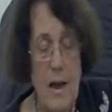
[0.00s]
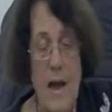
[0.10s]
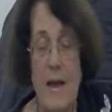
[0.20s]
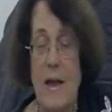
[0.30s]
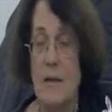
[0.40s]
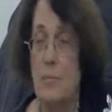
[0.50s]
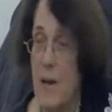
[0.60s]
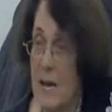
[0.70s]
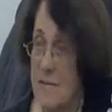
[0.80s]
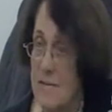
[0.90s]
I had a
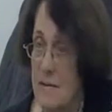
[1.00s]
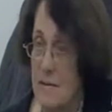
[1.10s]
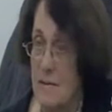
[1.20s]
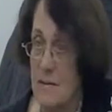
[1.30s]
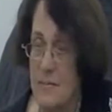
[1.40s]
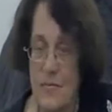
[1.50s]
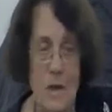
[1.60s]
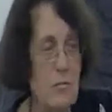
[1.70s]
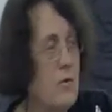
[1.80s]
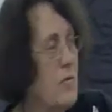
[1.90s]
bicycle
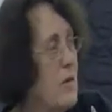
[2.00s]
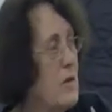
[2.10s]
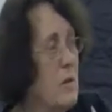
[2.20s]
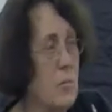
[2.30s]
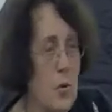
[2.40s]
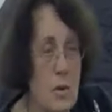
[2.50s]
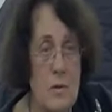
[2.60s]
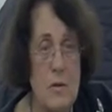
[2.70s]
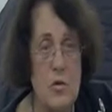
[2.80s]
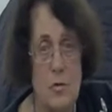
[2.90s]
that was very
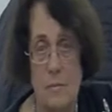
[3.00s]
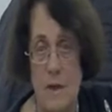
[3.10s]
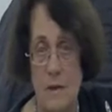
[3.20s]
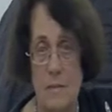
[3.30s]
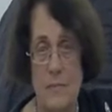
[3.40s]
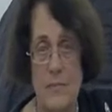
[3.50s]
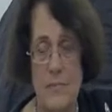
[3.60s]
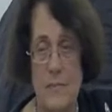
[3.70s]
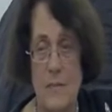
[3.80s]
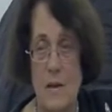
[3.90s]
important to me
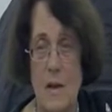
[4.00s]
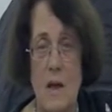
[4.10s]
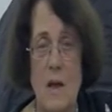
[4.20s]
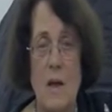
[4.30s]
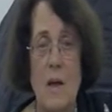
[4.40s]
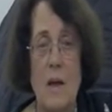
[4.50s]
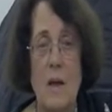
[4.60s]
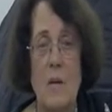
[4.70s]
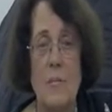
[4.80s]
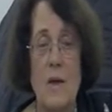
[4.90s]

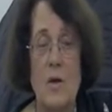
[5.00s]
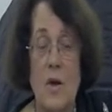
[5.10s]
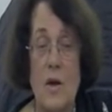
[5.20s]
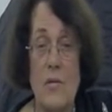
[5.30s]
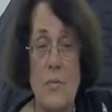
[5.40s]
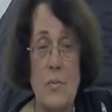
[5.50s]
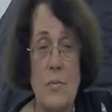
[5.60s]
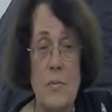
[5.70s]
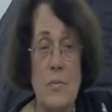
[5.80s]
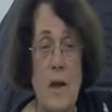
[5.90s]
because
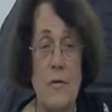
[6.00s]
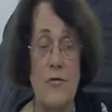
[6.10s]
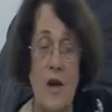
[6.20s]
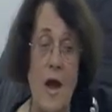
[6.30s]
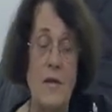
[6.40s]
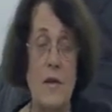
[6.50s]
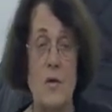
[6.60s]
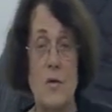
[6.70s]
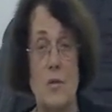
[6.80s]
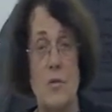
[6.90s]
my
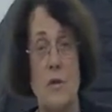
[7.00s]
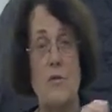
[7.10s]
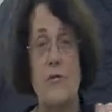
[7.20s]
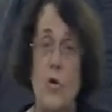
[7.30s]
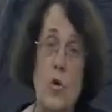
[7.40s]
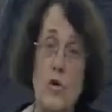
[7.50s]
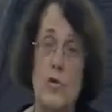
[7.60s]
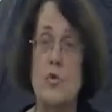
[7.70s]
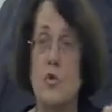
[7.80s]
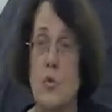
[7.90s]
father was
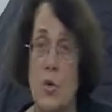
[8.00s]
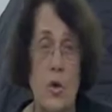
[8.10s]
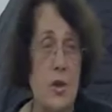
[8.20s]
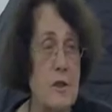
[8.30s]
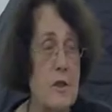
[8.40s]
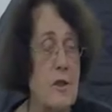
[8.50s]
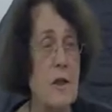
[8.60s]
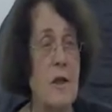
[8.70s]
forced to work